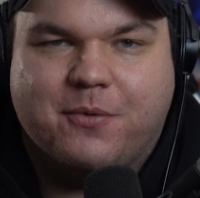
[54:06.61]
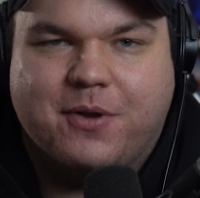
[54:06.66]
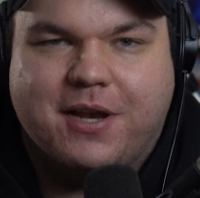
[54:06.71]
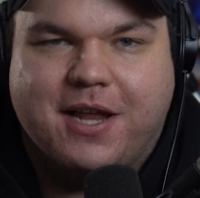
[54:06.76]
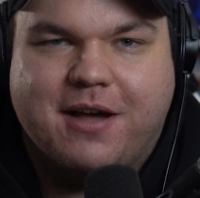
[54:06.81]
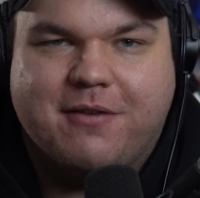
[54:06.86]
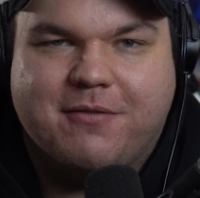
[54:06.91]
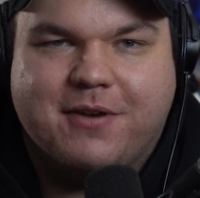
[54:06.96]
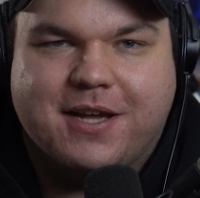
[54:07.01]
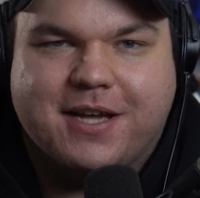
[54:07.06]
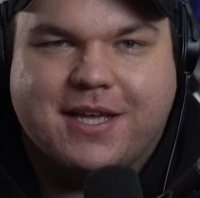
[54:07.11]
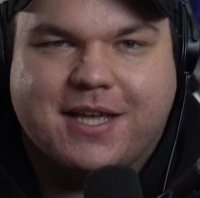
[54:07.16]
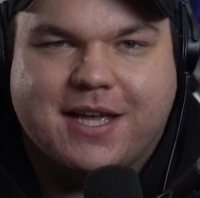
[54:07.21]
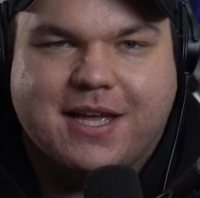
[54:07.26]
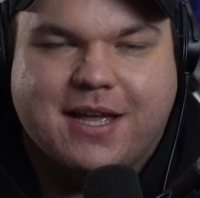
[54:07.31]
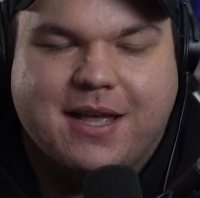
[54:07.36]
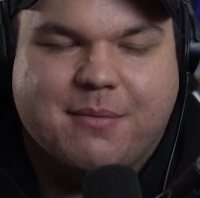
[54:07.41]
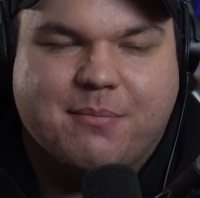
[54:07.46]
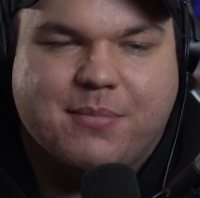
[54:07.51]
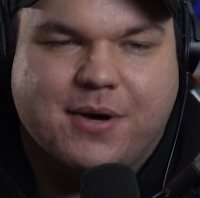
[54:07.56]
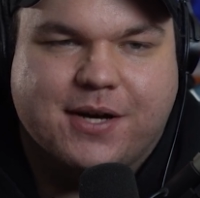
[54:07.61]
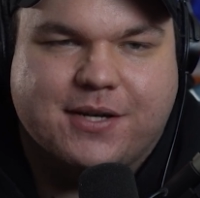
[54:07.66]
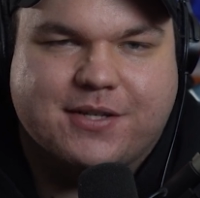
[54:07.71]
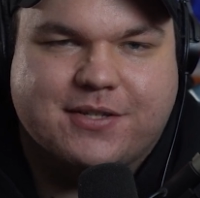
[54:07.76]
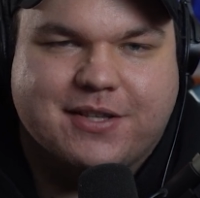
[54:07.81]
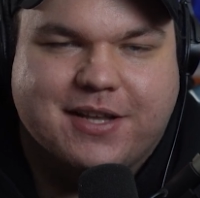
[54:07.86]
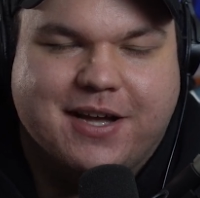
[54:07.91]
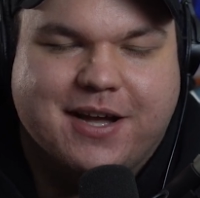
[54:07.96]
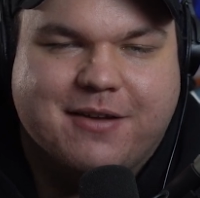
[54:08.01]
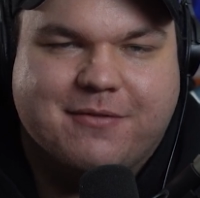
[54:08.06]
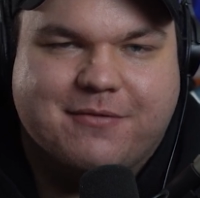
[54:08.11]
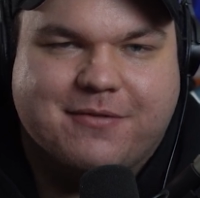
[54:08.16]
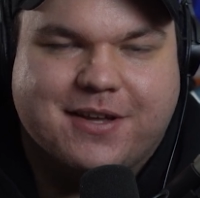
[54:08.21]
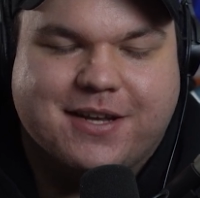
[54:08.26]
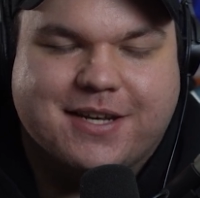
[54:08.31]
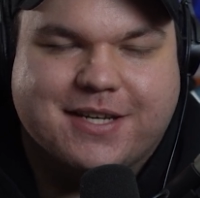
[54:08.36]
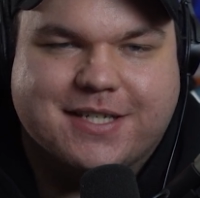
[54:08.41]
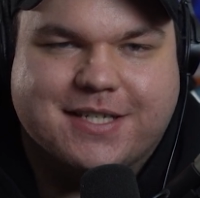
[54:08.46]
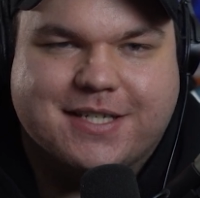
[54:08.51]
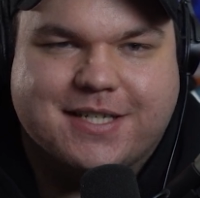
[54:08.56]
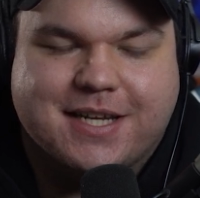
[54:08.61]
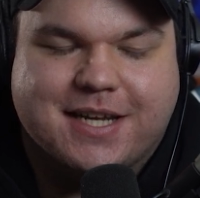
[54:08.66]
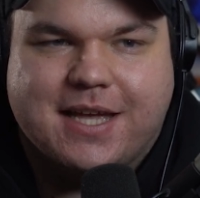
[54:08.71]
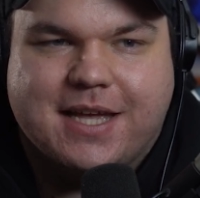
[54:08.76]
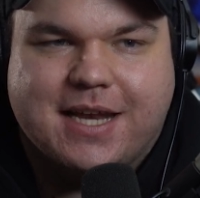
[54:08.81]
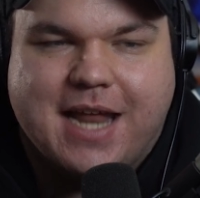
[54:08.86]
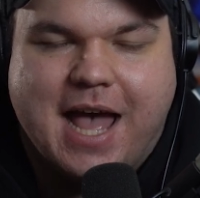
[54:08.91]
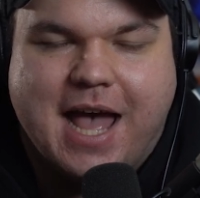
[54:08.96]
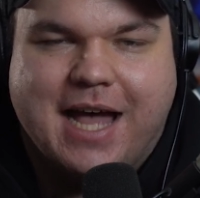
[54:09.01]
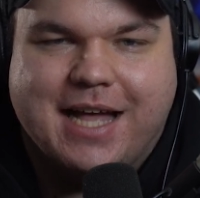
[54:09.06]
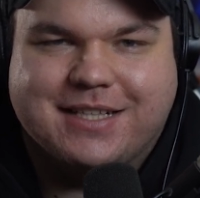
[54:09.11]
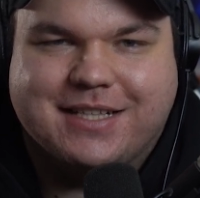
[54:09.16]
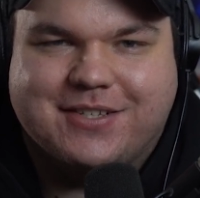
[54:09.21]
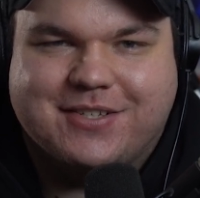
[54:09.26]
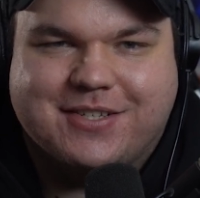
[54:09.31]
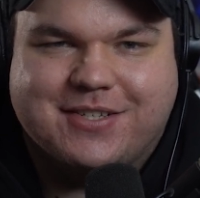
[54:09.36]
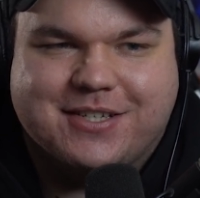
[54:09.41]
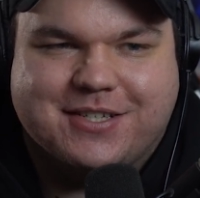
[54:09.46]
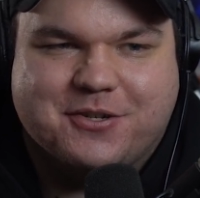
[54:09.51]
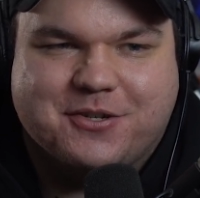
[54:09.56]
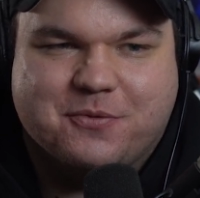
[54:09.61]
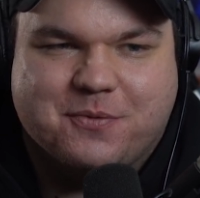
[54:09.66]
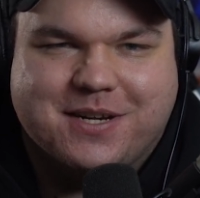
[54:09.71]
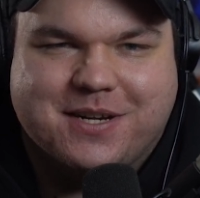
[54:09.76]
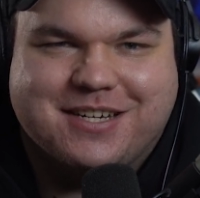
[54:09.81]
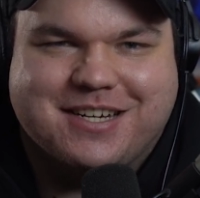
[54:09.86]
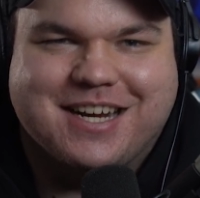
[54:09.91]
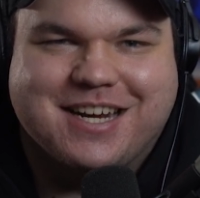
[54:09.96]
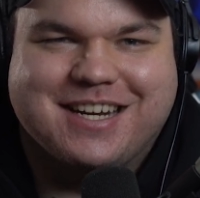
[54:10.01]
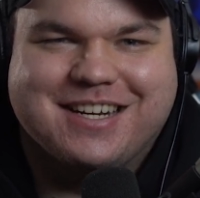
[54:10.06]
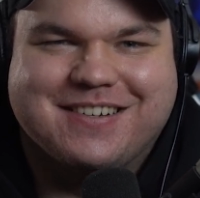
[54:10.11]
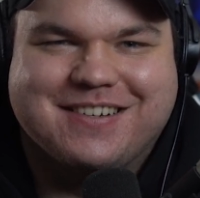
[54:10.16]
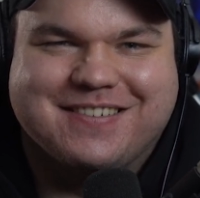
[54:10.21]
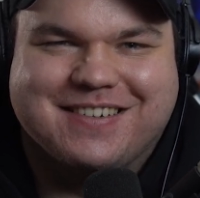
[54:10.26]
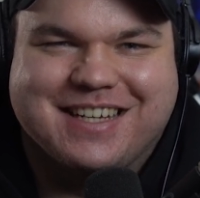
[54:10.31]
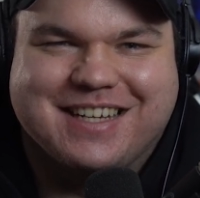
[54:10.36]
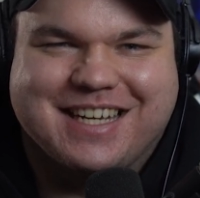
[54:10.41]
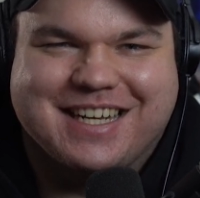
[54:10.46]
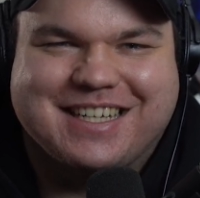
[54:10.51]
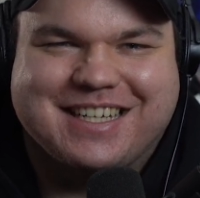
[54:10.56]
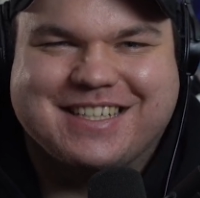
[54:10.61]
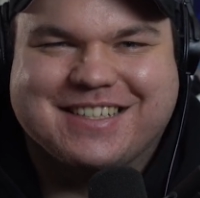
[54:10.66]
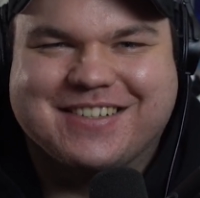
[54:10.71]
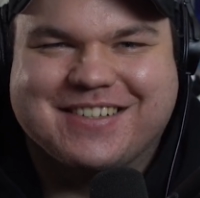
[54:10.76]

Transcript: we'll have like a Bugs Life and an Ants situation where like two